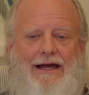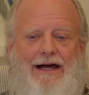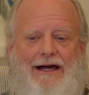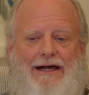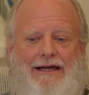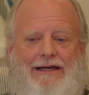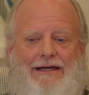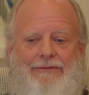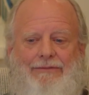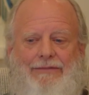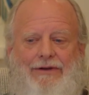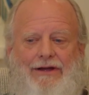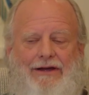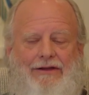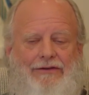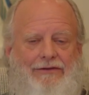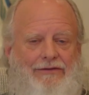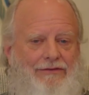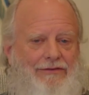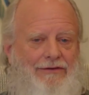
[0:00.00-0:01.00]
I am
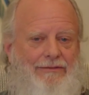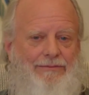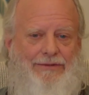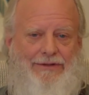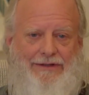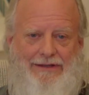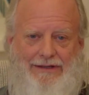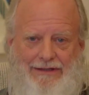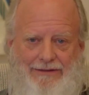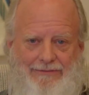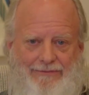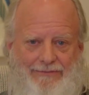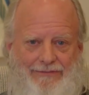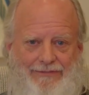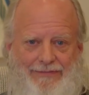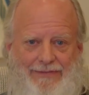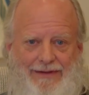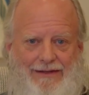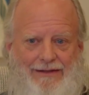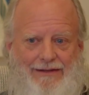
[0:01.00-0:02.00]
not simply,
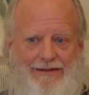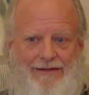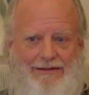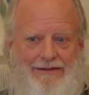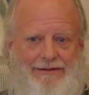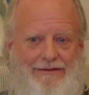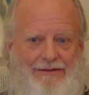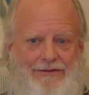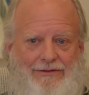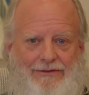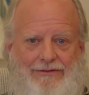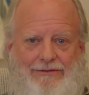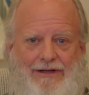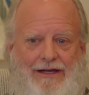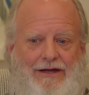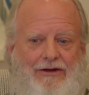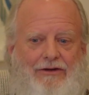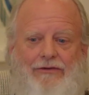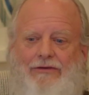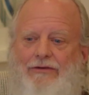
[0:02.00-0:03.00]
you know,
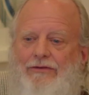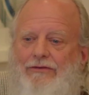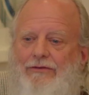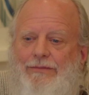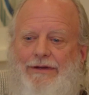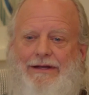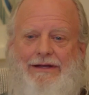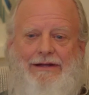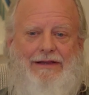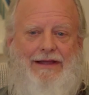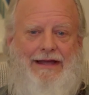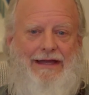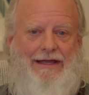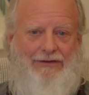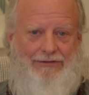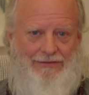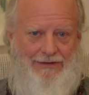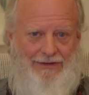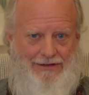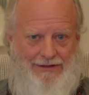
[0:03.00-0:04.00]
however many
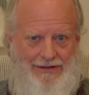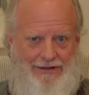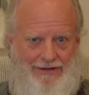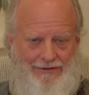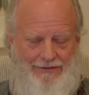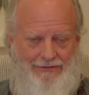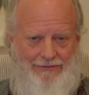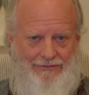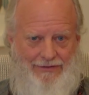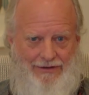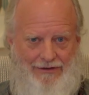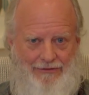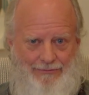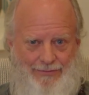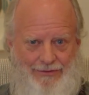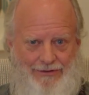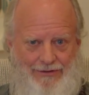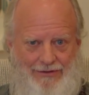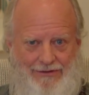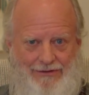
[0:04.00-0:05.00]
likes I got on
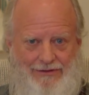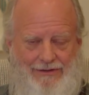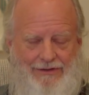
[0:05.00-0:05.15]
Facebook,